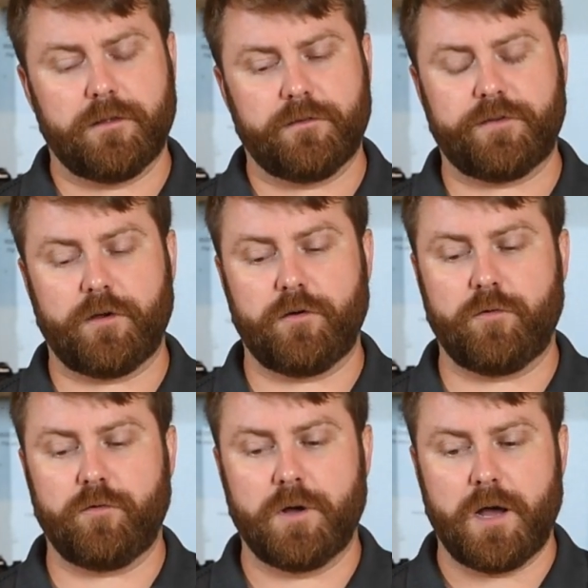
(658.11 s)

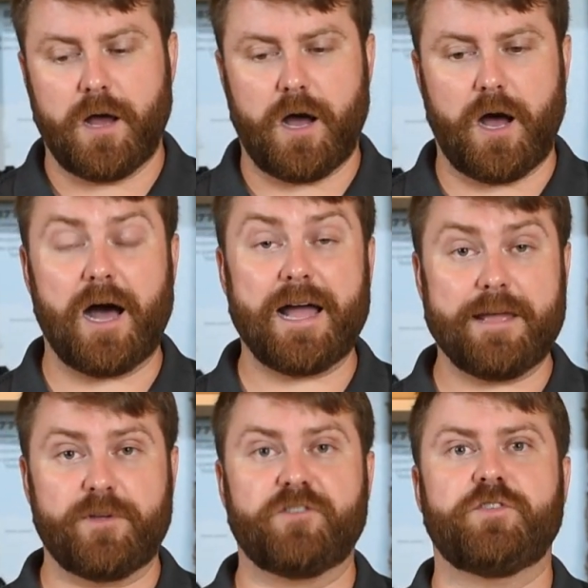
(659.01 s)
So
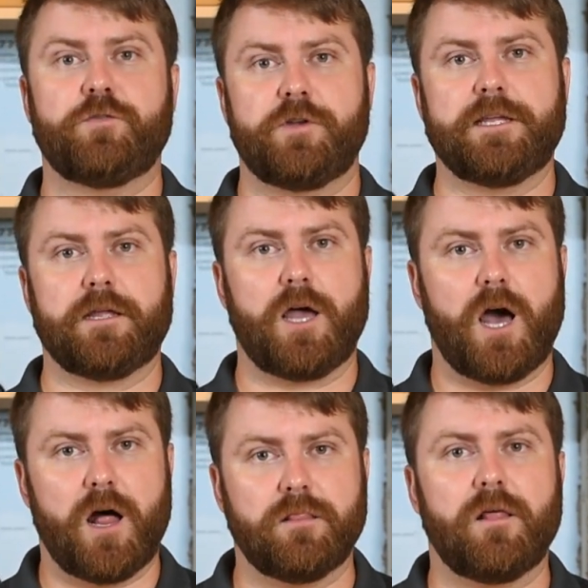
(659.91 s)
I'm exuding
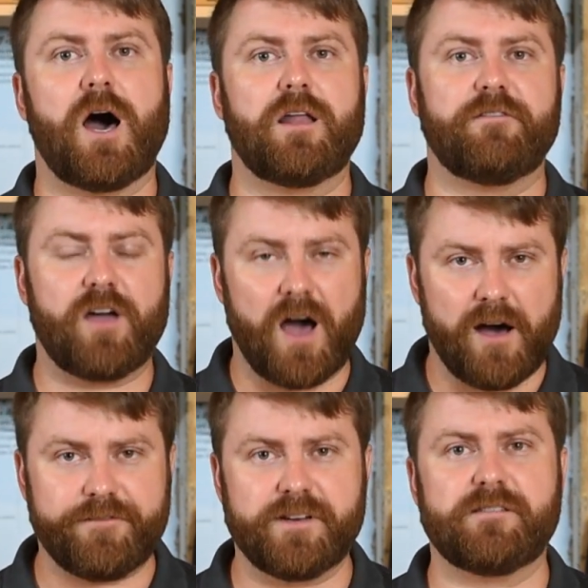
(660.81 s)
a lot of
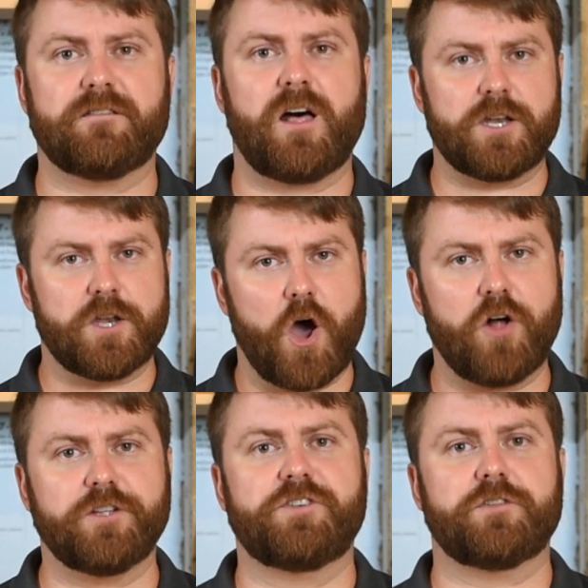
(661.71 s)
confidence, a of
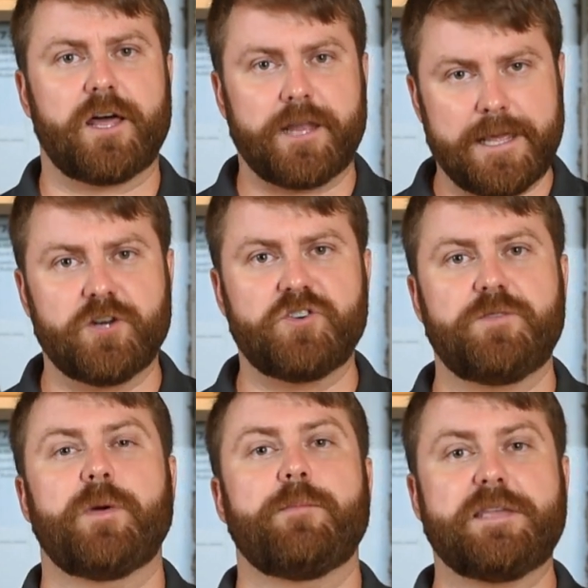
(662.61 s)
knowledge, a lot of
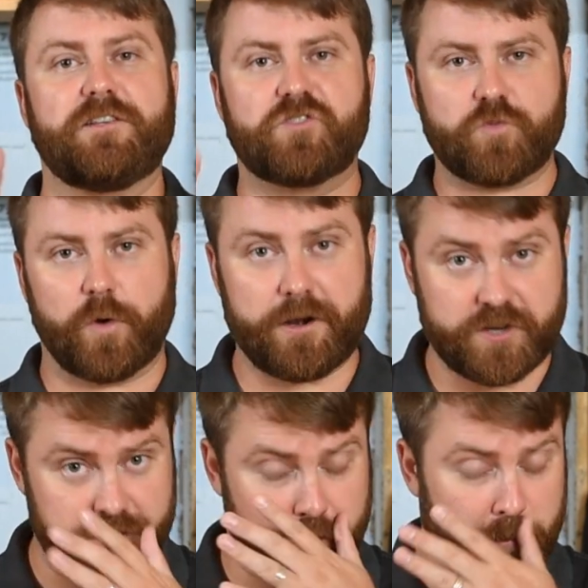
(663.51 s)
energy by being square
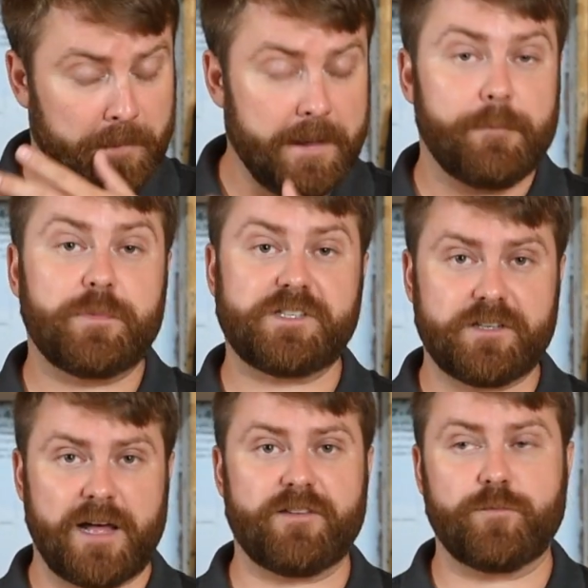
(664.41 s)
to you, but
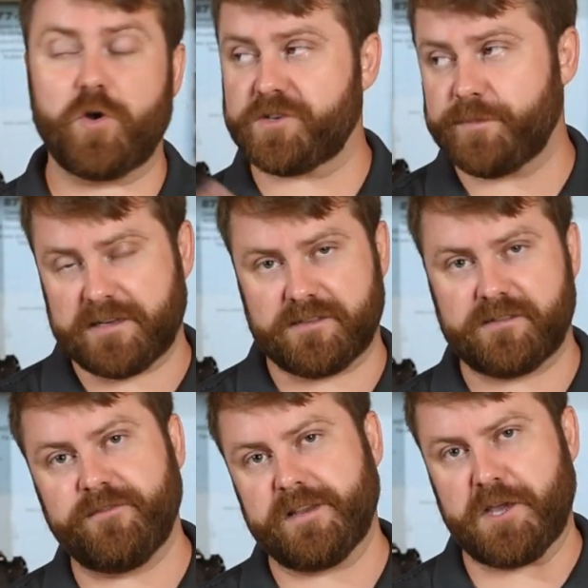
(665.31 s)
still having motion because
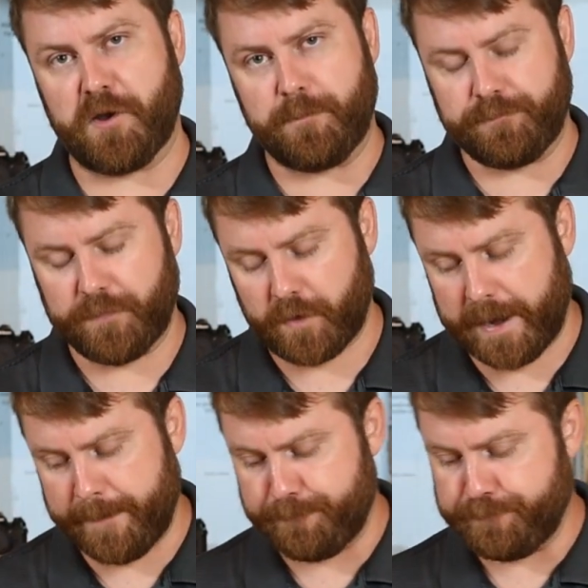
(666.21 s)
it's video,
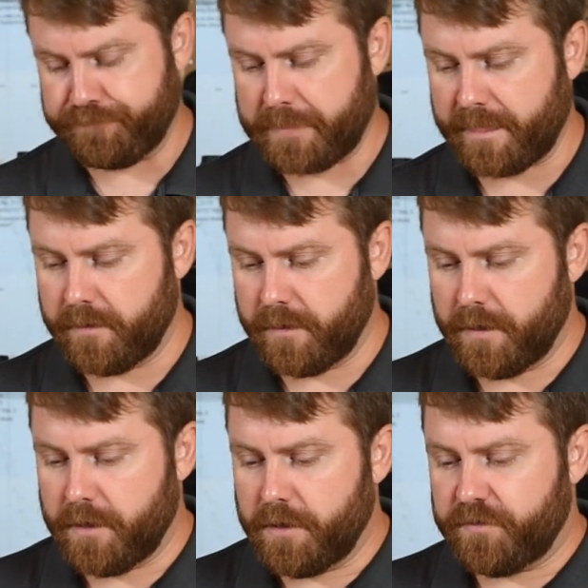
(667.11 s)
okay?
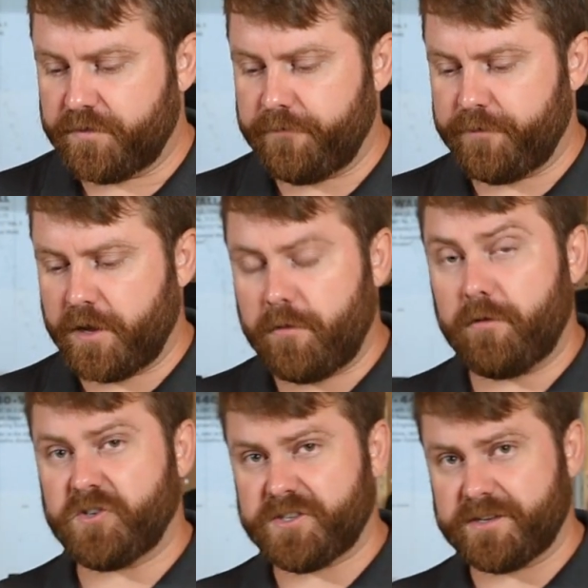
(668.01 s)
So if we
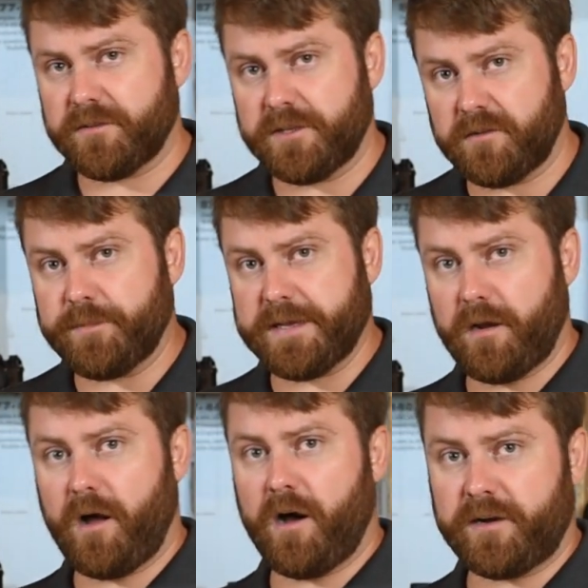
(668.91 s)
go just a little
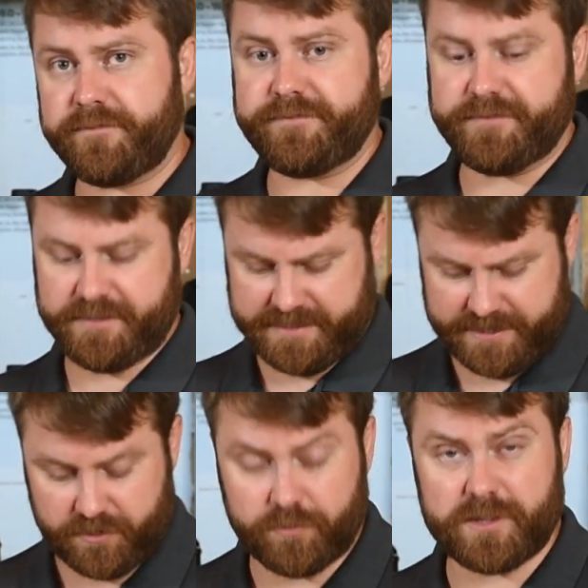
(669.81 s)
bit off
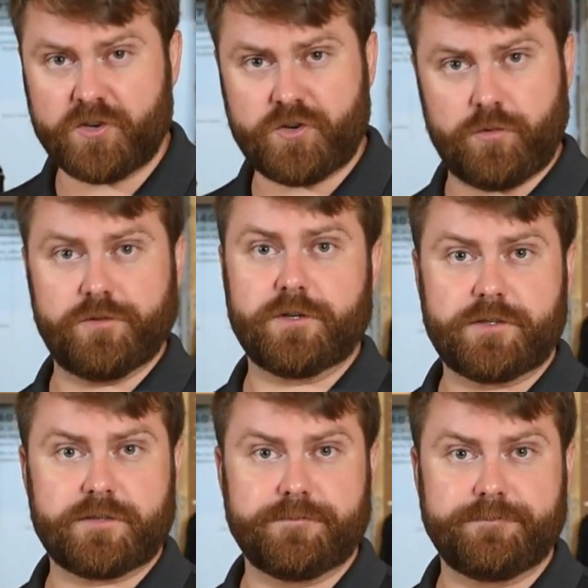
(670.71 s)
center with the
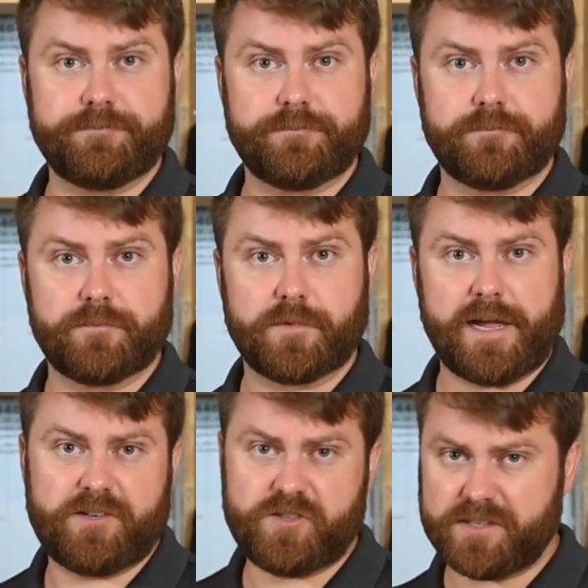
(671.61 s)
shoulders,
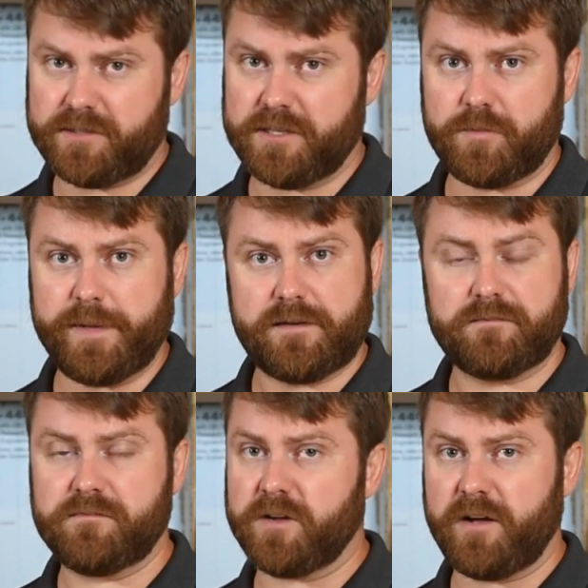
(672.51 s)
okay? Just a little bit,
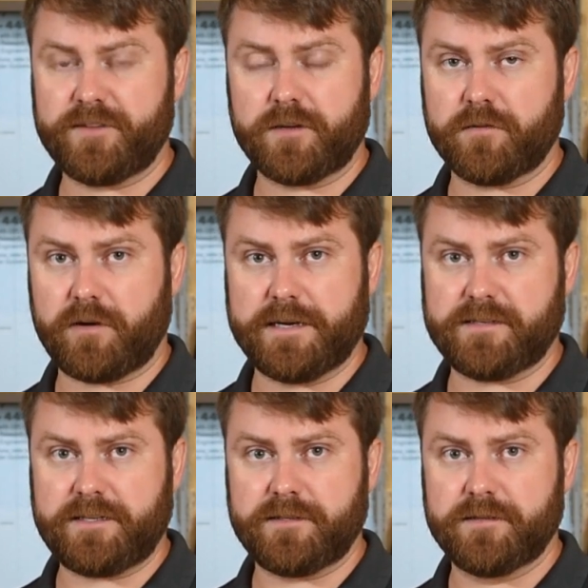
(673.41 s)
don't have to go
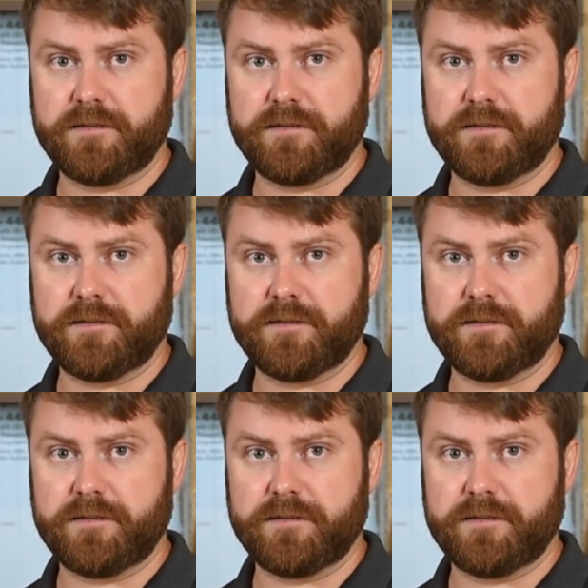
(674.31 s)
crazy.